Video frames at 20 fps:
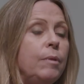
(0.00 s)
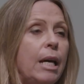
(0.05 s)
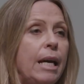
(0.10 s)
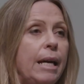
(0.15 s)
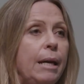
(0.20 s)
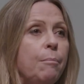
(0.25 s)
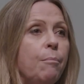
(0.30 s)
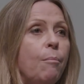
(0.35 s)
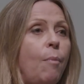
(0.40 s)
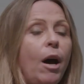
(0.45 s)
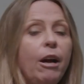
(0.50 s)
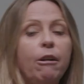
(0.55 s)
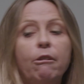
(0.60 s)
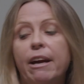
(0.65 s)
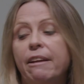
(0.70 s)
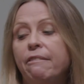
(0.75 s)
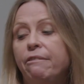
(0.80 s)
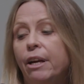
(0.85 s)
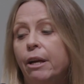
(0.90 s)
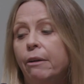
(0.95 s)
a
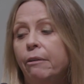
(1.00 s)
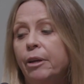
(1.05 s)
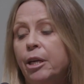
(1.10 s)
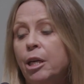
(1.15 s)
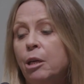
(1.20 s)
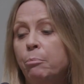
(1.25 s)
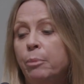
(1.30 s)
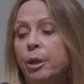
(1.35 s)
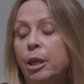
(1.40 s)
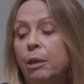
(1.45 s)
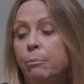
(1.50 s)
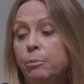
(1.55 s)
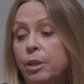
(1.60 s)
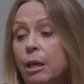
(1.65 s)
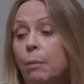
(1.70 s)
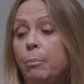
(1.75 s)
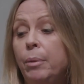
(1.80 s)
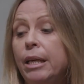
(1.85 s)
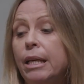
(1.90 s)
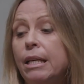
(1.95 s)
migraine variant, but it
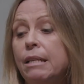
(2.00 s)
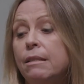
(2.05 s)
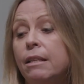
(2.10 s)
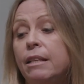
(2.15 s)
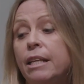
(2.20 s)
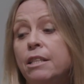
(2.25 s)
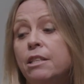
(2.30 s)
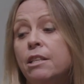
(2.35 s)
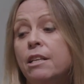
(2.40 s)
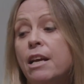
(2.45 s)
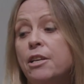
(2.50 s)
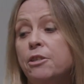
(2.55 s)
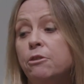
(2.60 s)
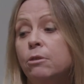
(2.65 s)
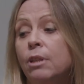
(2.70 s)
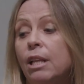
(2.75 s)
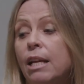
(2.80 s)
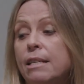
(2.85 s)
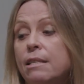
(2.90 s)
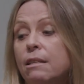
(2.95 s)
appears in the
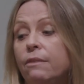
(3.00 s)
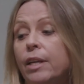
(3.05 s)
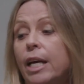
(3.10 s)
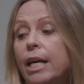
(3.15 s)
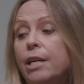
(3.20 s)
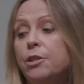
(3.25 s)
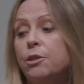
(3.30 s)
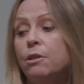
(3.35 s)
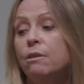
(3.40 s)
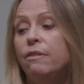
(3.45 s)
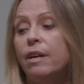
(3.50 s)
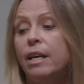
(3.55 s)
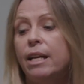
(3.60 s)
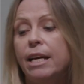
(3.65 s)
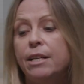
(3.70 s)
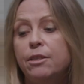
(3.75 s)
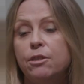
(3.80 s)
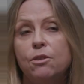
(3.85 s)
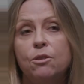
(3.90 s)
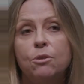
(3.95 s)
International Classification of
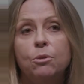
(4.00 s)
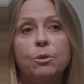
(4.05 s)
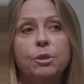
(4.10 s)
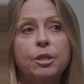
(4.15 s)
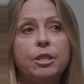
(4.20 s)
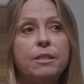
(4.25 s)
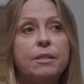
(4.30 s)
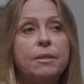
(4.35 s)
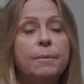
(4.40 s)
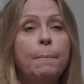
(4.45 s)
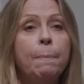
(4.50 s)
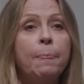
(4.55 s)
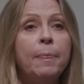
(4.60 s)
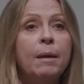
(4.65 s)
Headache Disorders.